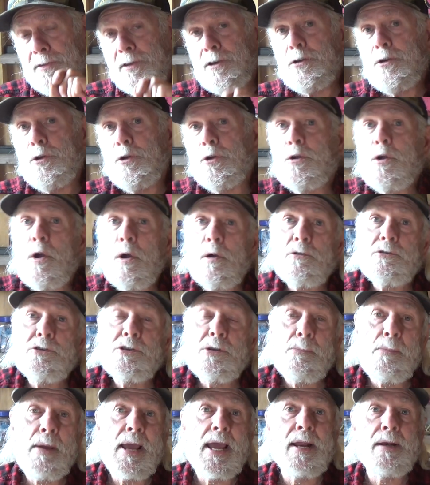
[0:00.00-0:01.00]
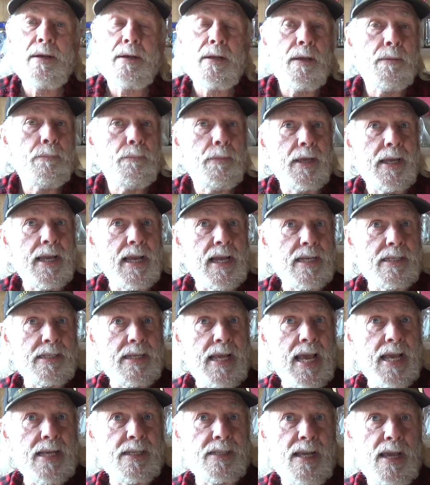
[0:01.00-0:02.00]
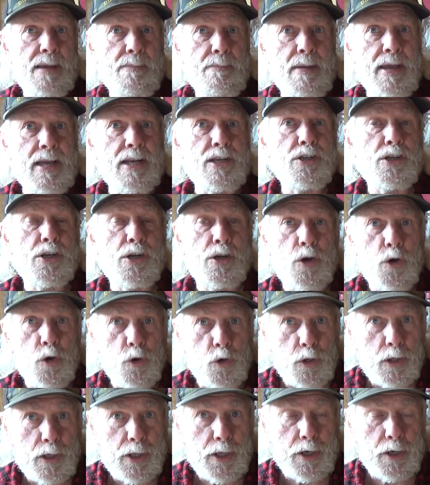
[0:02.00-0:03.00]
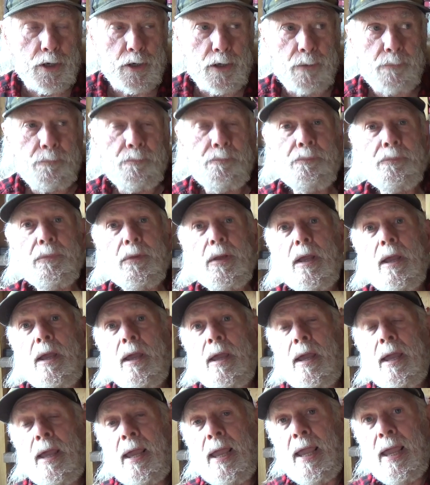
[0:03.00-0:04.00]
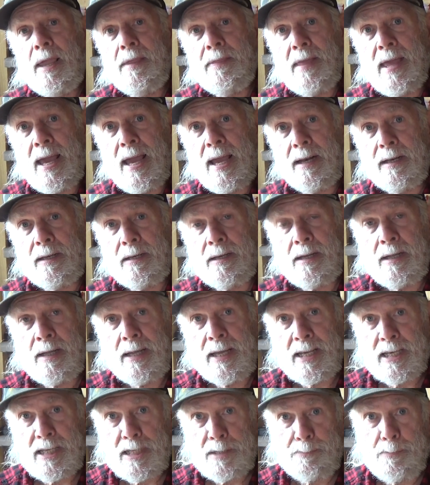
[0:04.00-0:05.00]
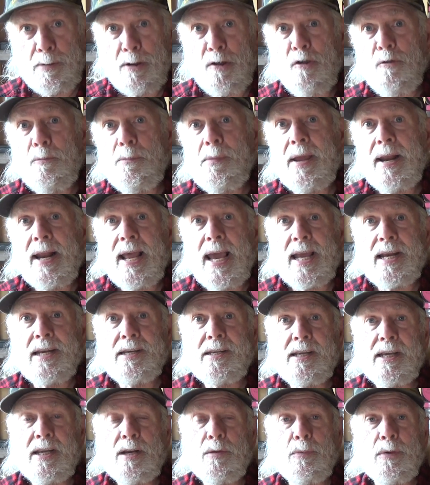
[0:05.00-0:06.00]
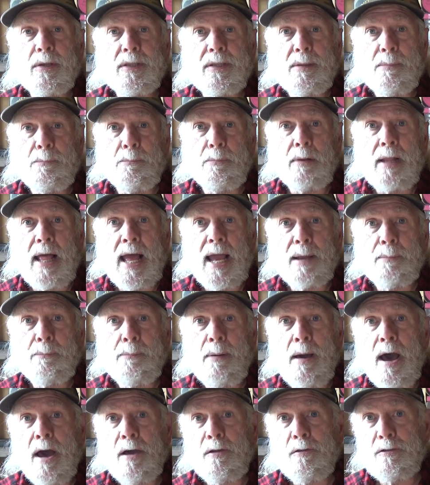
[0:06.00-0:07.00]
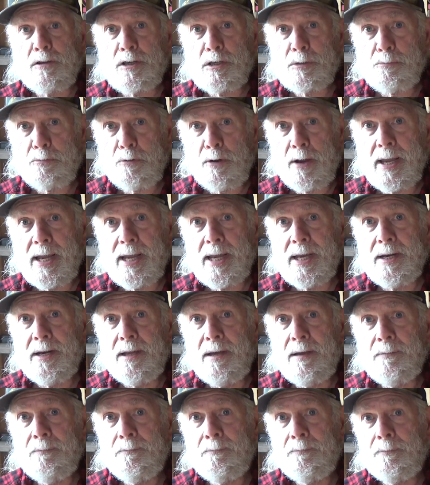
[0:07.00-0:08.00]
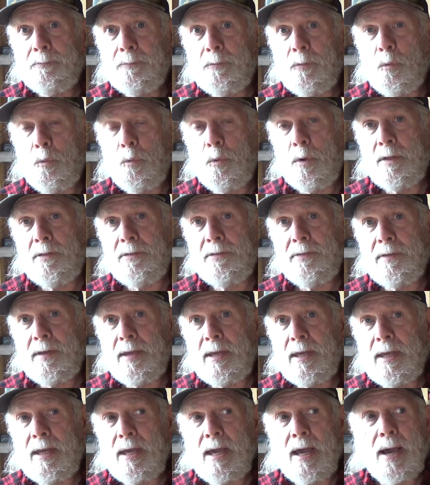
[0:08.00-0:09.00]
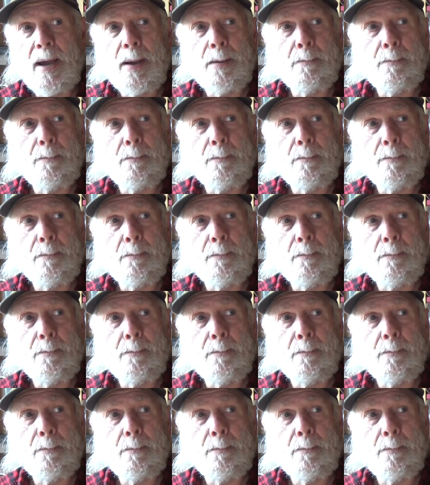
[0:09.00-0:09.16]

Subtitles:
the Duco cement, because as I mentioned earlier, in that experiment I did with the black powder sprayed with the